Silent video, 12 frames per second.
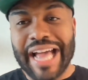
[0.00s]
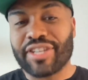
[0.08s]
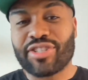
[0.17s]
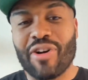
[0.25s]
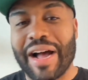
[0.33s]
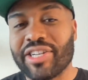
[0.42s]

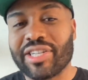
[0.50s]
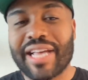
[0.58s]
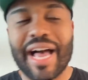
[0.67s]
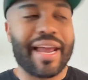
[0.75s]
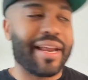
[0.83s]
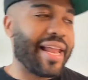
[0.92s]
so I just
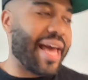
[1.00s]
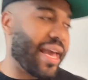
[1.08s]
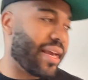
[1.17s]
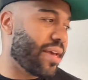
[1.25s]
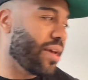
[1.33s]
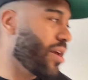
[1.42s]
kind of
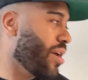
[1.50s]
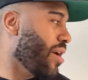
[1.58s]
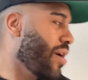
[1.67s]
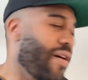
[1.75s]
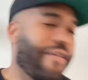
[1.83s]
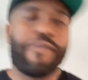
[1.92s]
like
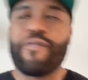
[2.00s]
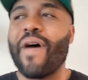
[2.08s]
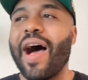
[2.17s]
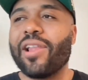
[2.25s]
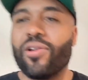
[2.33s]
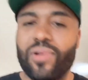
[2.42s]

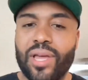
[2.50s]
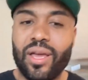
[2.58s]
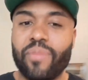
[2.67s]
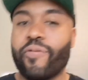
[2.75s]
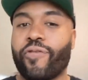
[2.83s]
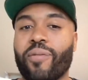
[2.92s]
followed
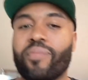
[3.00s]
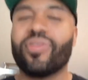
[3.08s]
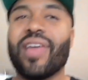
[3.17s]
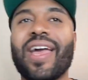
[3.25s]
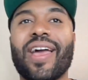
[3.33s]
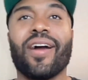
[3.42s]
him from
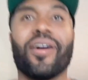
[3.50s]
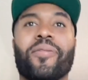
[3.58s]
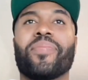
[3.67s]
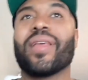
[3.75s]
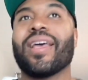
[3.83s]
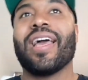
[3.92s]
there
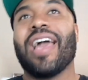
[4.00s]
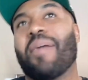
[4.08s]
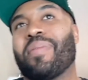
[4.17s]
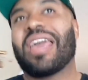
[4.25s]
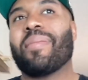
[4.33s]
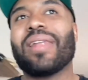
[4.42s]
and
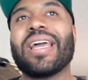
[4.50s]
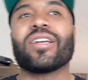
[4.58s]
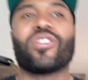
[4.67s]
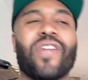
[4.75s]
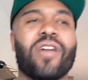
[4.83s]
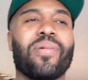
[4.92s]
became a Lakers
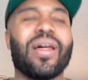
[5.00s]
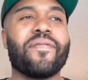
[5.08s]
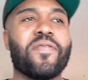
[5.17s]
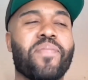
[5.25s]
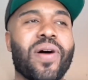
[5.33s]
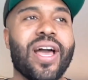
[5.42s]
fan, whatever.
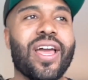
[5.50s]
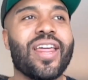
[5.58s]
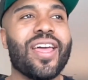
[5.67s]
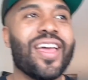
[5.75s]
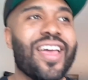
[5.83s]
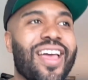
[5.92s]
But
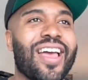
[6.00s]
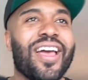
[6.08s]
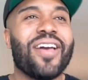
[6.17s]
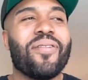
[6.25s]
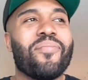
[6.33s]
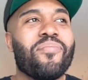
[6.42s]

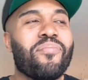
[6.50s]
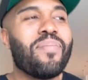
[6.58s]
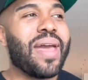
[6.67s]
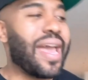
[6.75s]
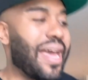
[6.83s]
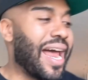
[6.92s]

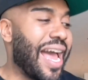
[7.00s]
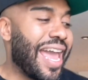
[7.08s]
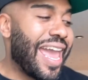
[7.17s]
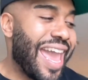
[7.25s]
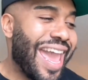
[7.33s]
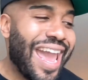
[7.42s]
man, I
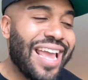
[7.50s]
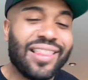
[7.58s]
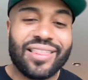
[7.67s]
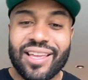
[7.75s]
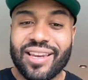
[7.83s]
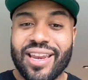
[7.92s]
hate
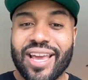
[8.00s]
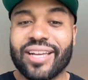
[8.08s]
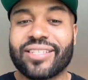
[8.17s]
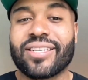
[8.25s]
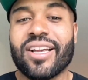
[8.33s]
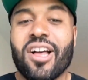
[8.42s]
the
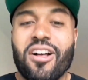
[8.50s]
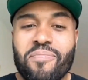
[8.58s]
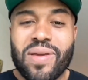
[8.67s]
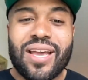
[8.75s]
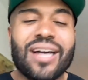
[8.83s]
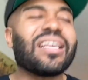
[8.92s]
Knicks
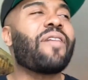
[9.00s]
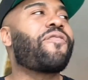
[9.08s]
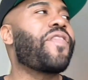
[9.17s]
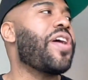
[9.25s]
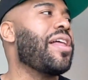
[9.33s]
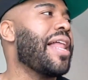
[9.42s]
because I
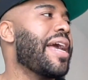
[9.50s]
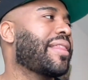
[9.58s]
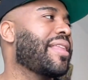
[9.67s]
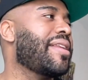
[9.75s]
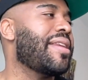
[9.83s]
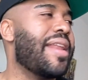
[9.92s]
feel like
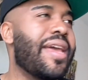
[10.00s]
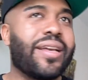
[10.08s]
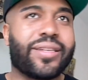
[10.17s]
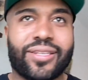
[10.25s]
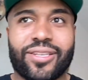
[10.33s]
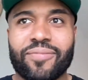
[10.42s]
the
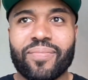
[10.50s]
Knicks